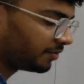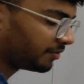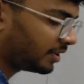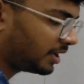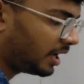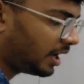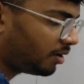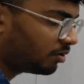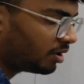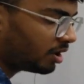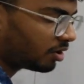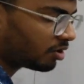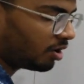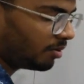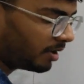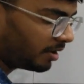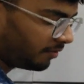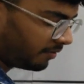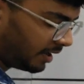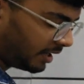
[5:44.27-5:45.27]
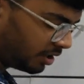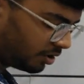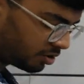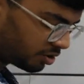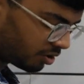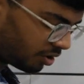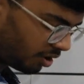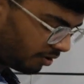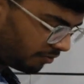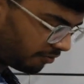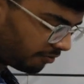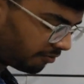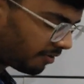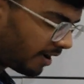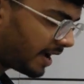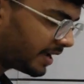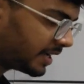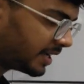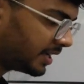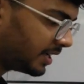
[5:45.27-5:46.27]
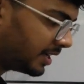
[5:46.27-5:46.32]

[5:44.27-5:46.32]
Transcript: we have the common values of y